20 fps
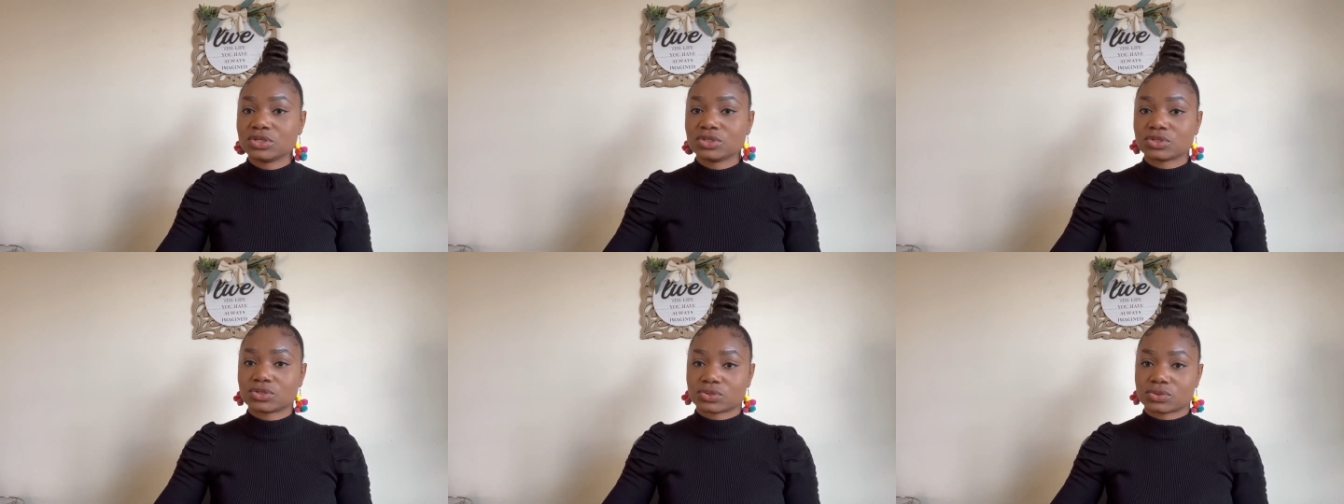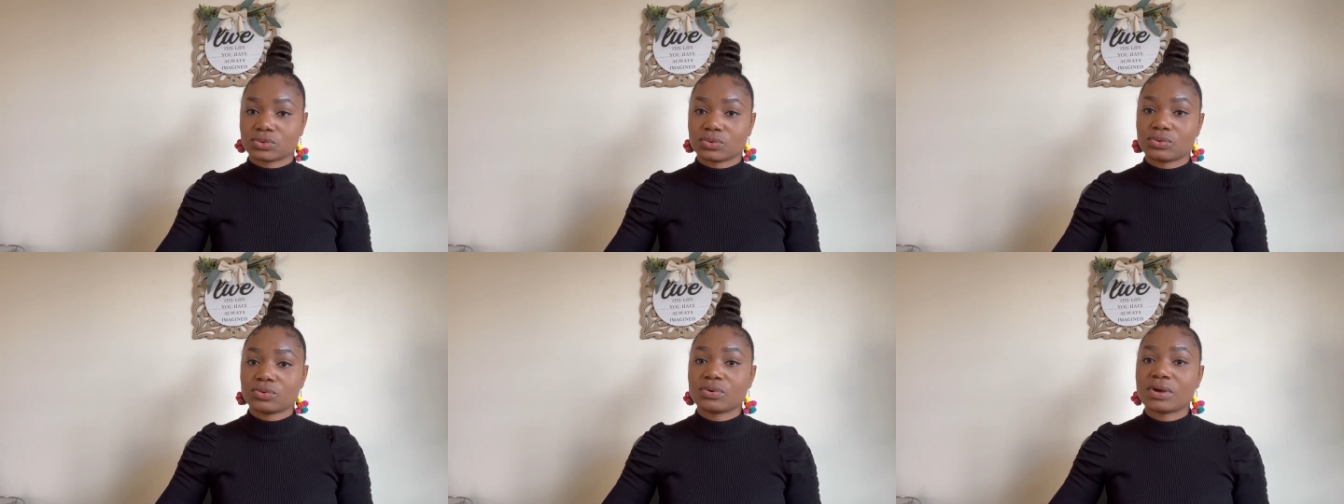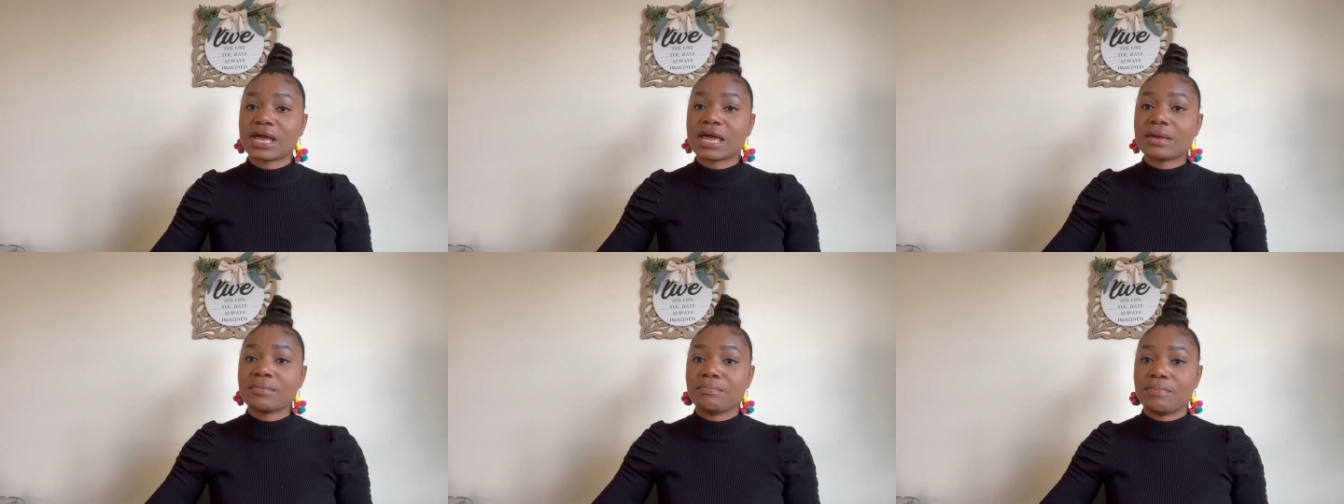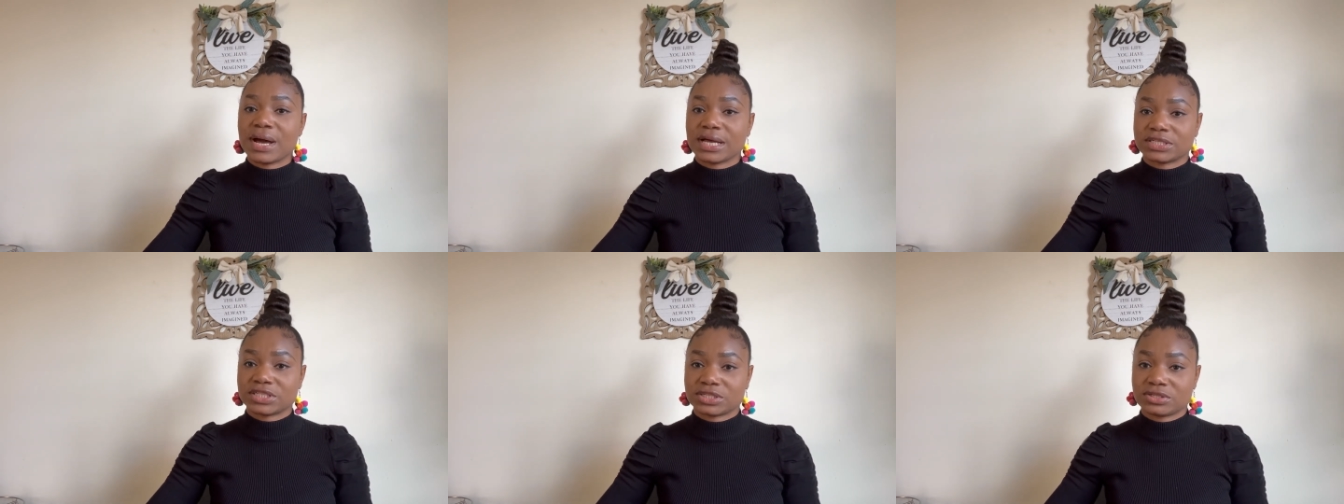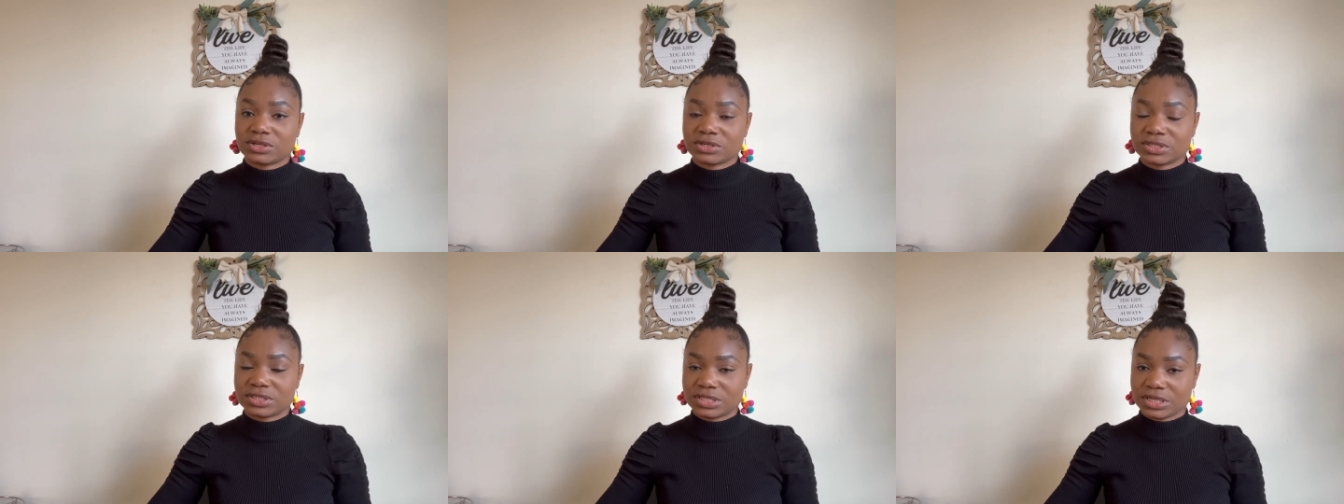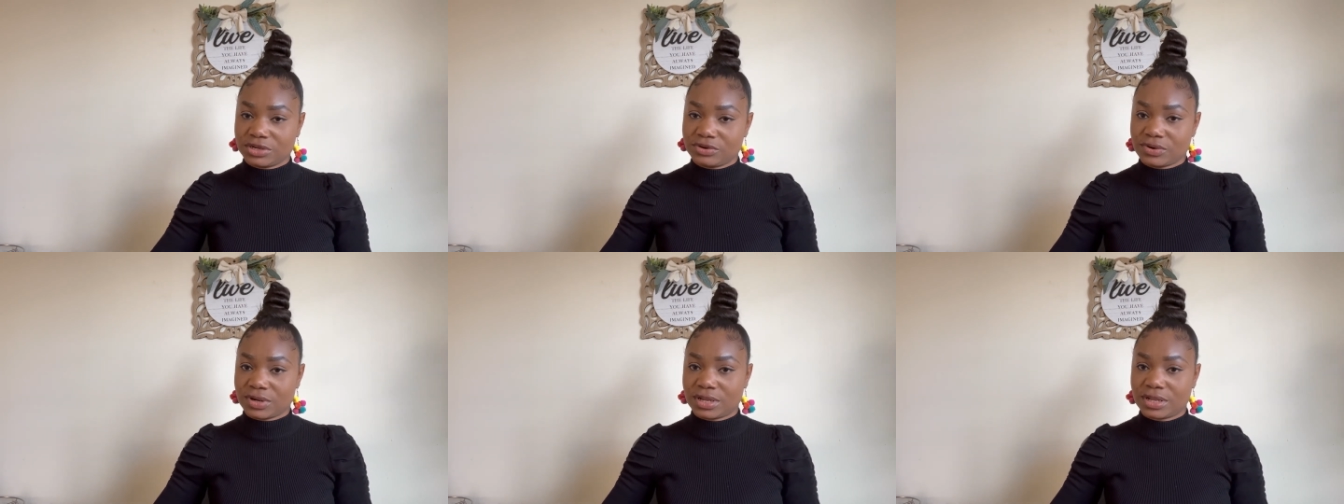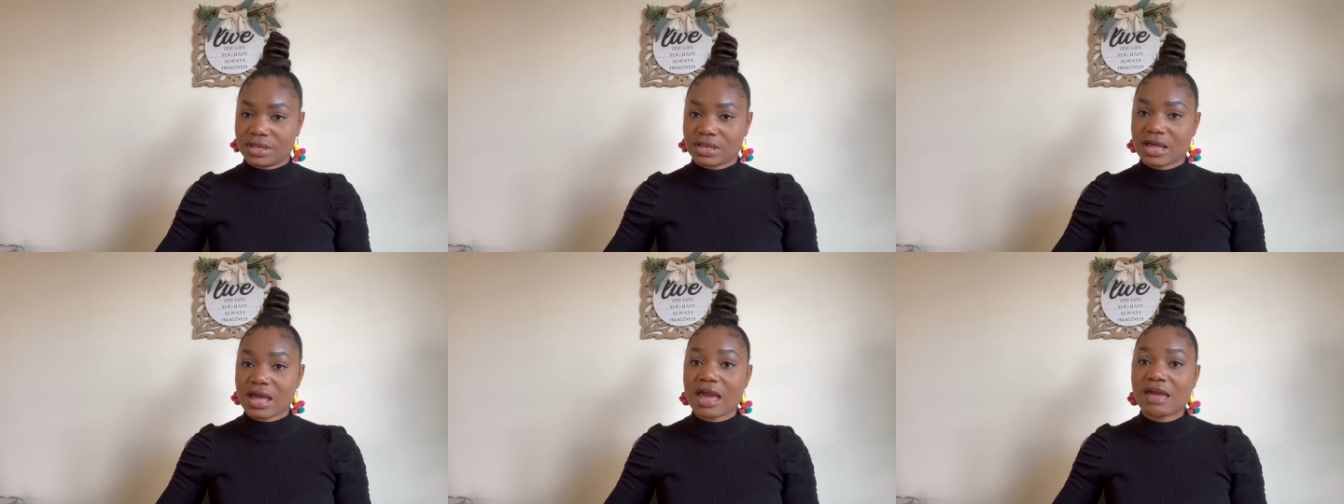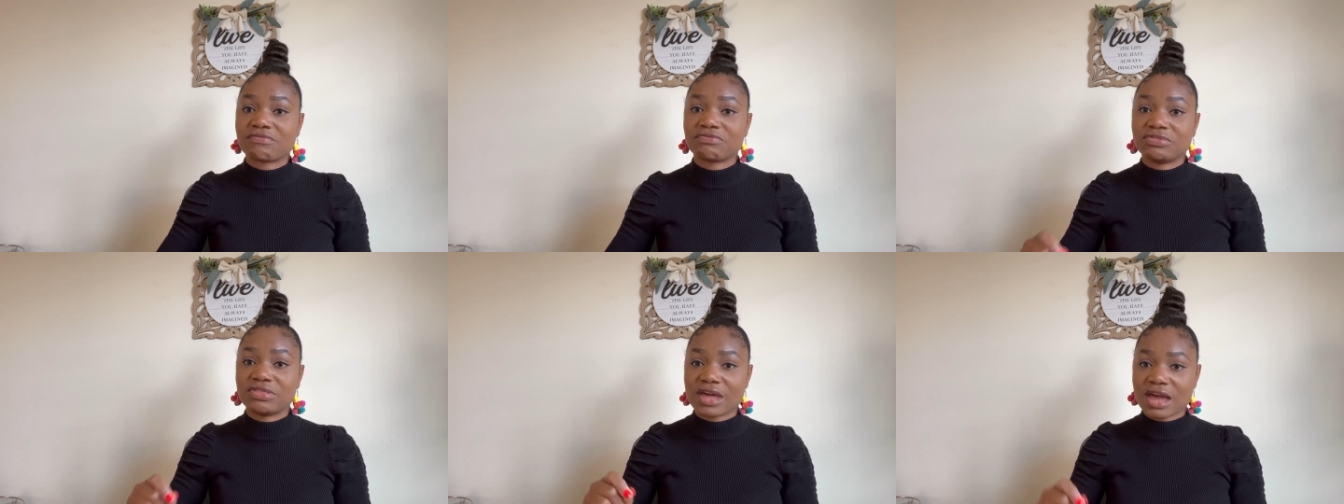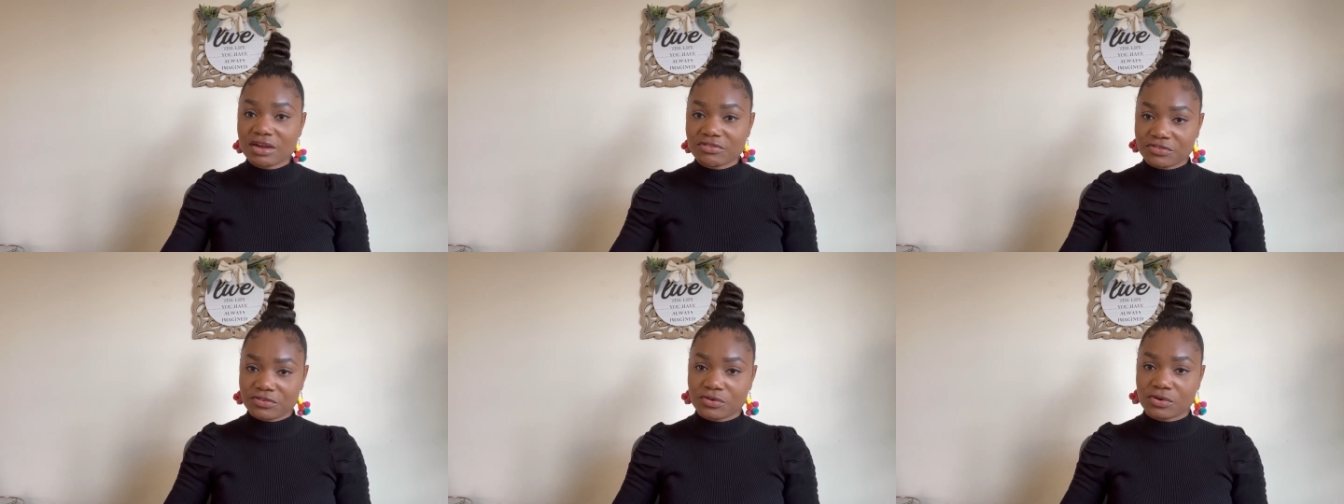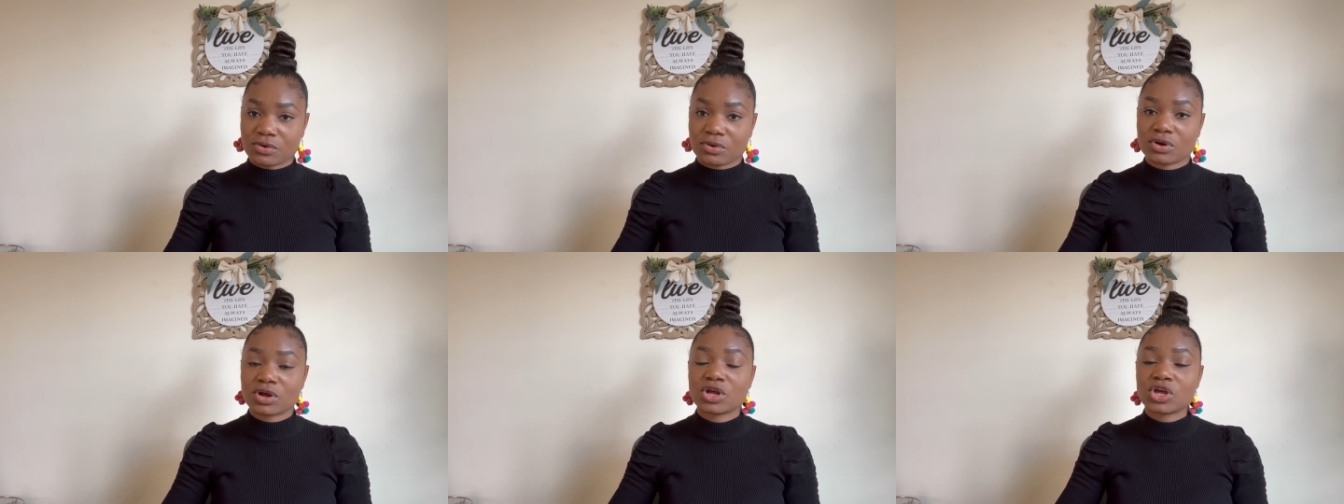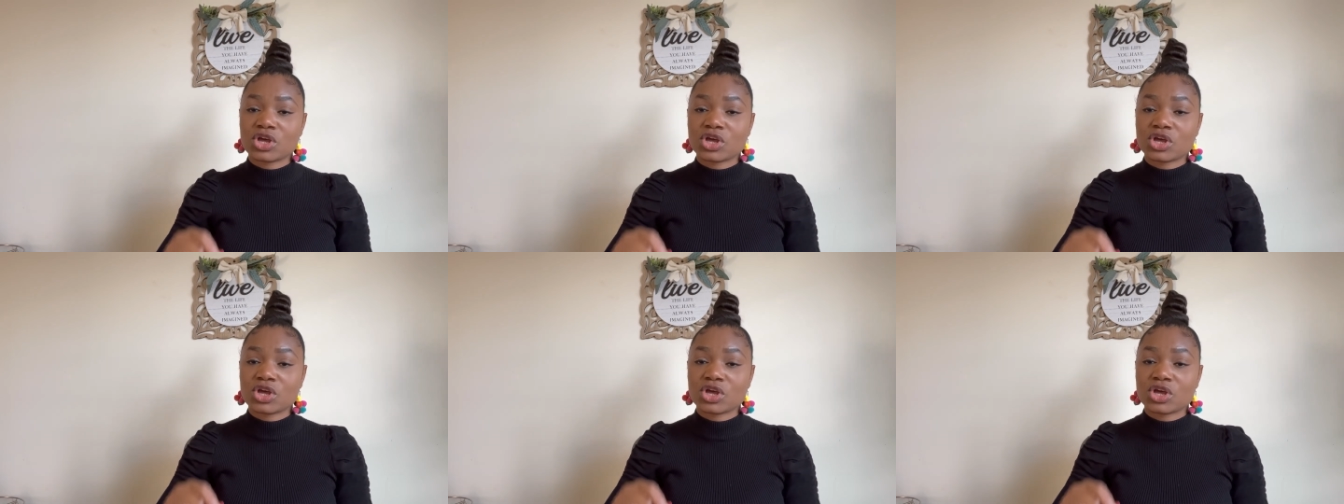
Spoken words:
to a bachelor's degree. And therefore,